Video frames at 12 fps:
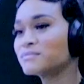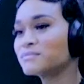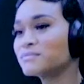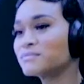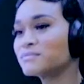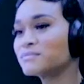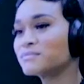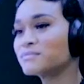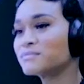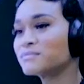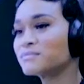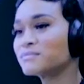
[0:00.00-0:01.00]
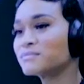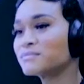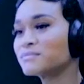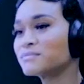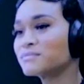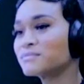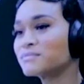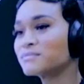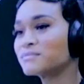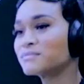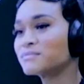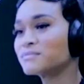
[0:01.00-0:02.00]

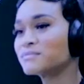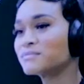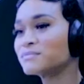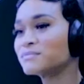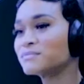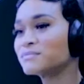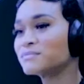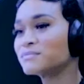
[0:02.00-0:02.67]
(not speaking)